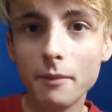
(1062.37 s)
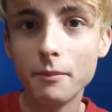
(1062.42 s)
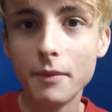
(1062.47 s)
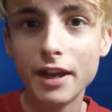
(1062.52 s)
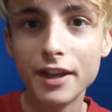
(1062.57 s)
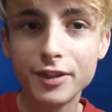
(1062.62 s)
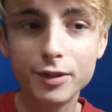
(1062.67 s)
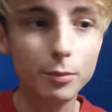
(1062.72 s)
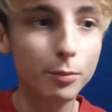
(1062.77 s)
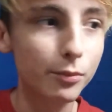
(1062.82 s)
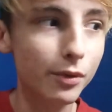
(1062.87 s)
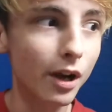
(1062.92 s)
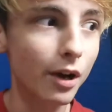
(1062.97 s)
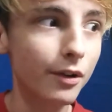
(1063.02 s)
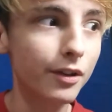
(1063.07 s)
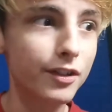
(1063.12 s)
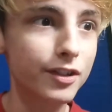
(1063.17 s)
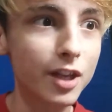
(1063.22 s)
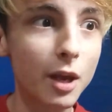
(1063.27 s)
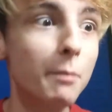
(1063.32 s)
made some
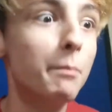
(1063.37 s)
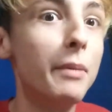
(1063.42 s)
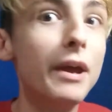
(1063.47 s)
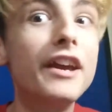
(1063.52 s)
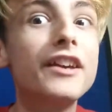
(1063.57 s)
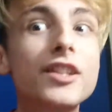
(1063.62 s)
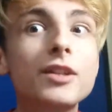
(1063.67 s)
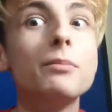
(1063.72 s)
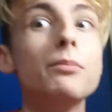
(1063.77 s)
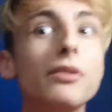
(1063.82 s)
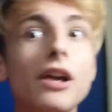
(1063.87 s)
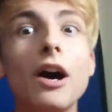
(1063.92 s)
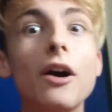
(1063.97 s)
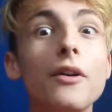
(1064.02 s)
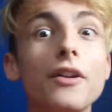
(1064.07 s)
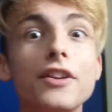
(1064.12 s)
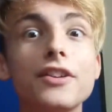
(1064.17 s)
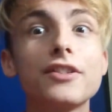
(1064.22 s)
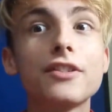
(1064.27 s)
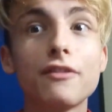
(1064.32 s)
brownies. I baked some
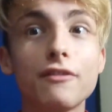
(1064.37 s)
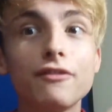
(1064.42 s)
brownies.